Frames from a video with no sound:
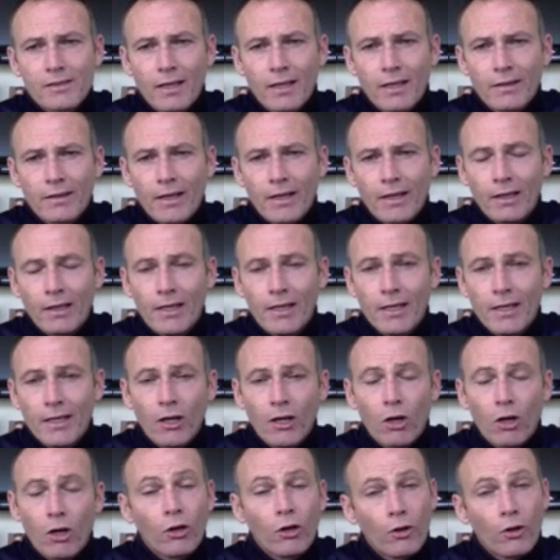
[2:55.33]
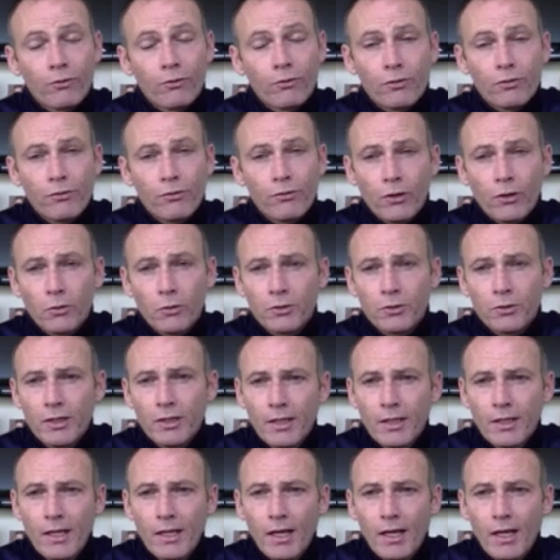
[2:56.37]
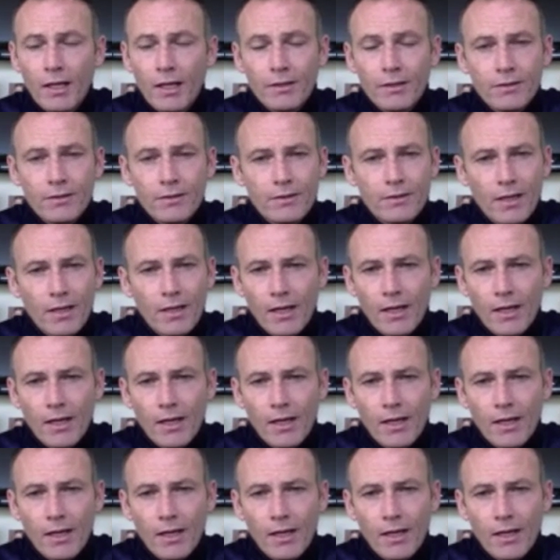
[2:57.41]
They're leading on and off the field, and